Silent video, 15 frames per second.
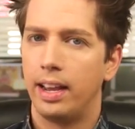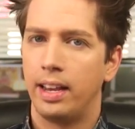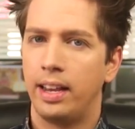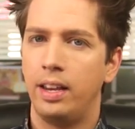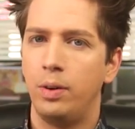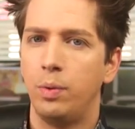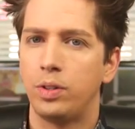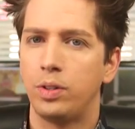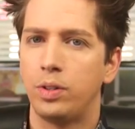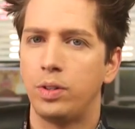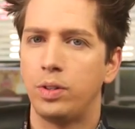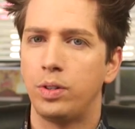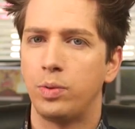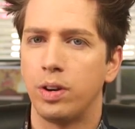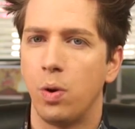He was
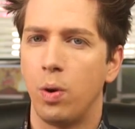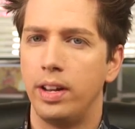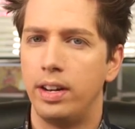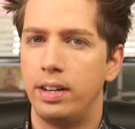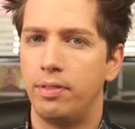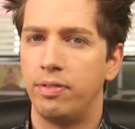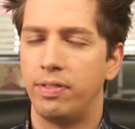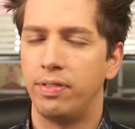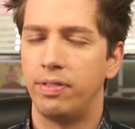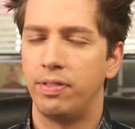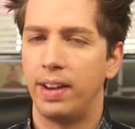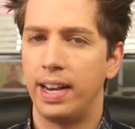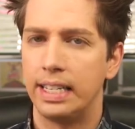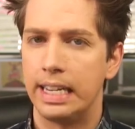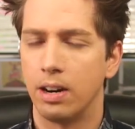recorded
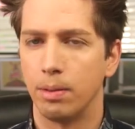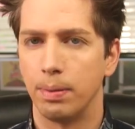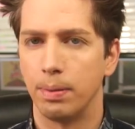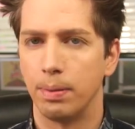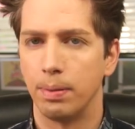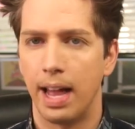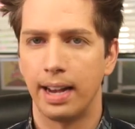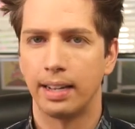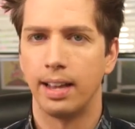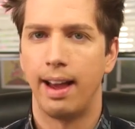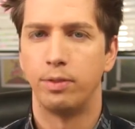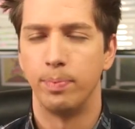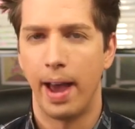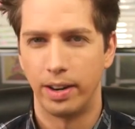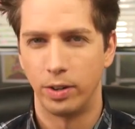defacing her Black Lives
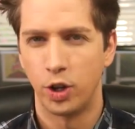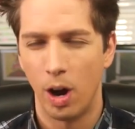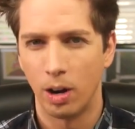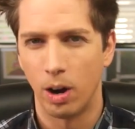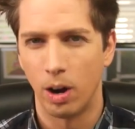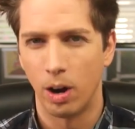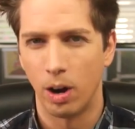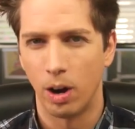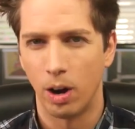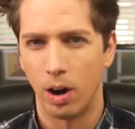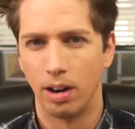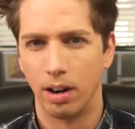Matter chalk art.